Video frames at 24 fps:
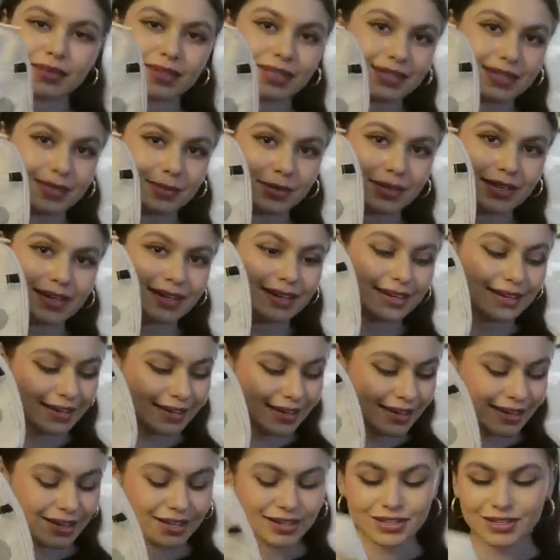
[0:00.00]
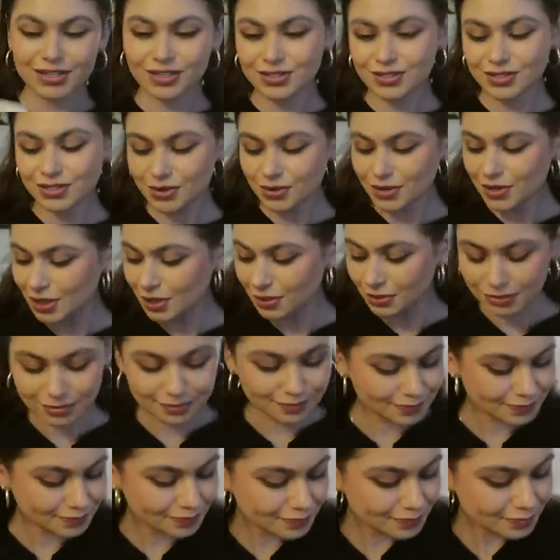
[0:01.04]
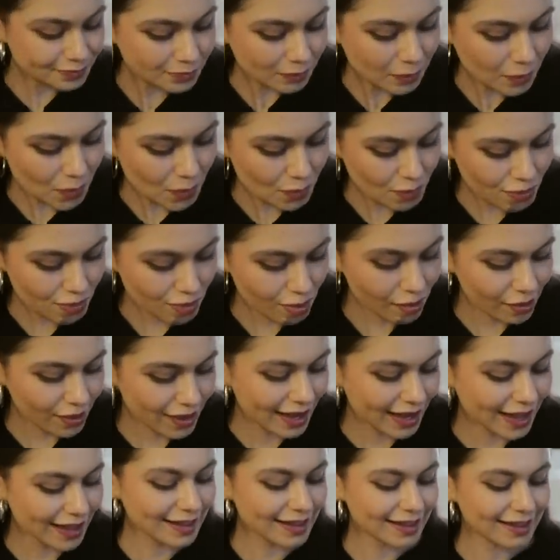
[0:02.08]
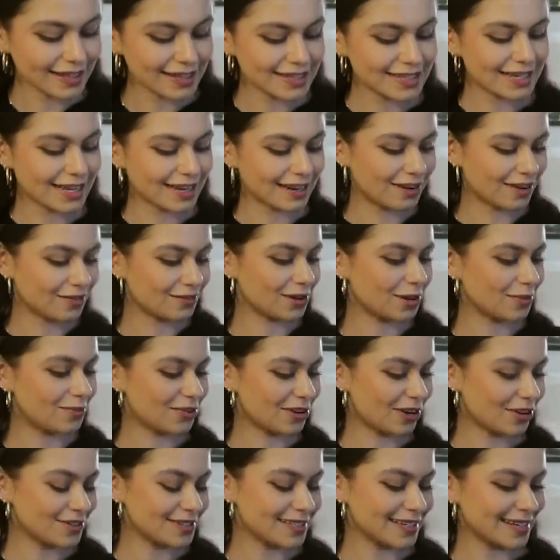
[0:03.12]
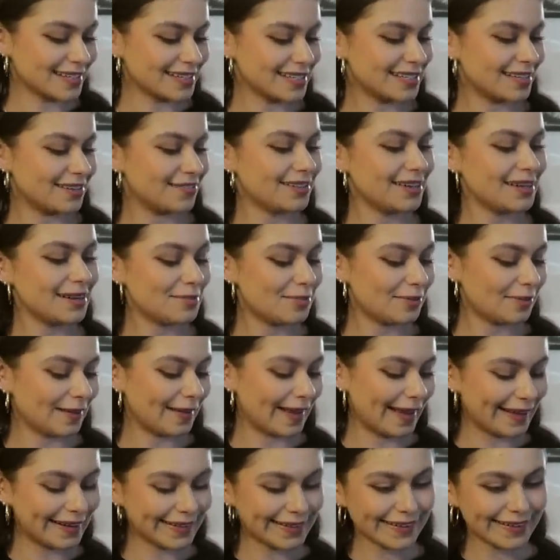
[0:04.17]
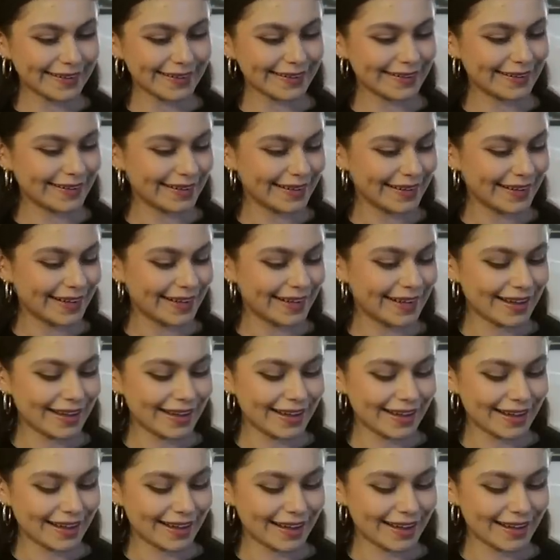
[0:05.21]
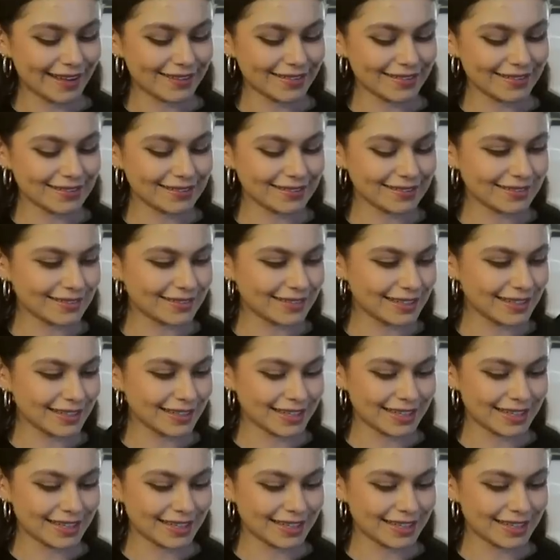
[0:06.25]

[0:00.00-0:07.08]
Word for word: zipper here, so cute. And then they sent over a productivity planner. Oh,